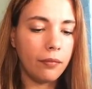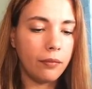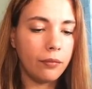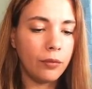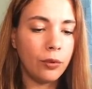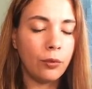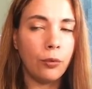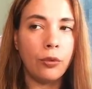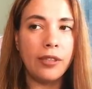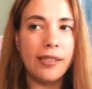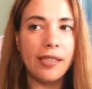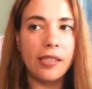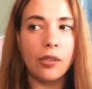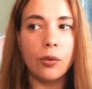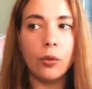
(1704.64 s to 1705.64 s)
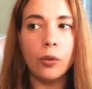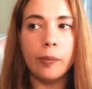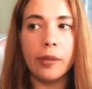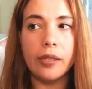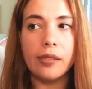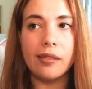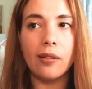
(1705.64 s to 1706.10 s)
Oh, this is cool,
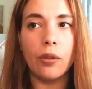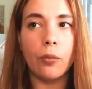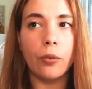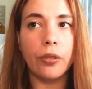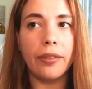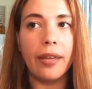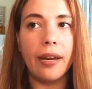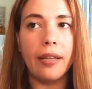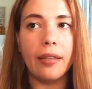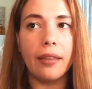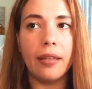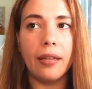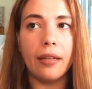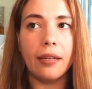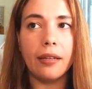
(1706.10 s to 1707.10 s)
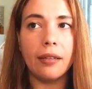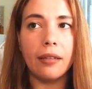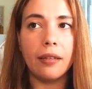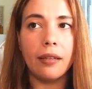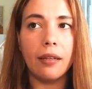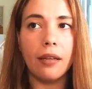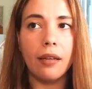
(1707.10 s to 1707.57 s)
but it's not worth anything.
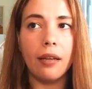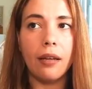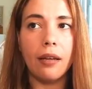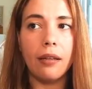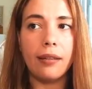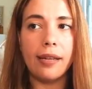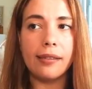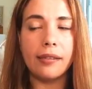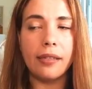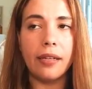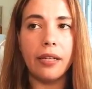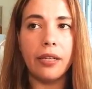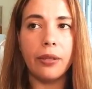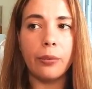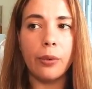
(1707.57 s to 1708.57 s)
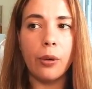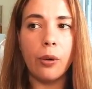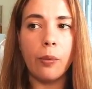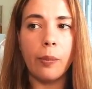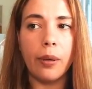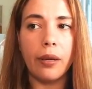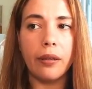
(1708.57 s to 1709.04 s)
Less than
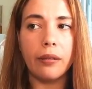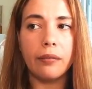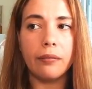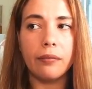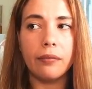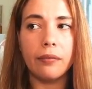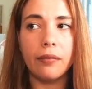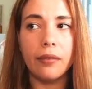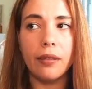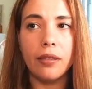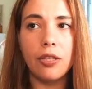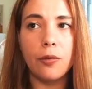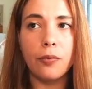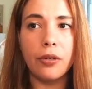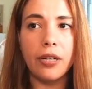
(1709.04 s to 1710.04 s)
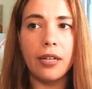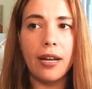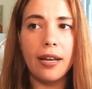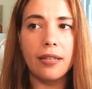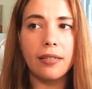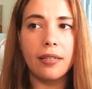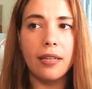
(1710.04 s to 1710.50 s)
€1, but it's pretty
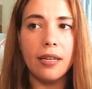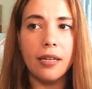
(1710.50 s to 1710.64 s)
nice.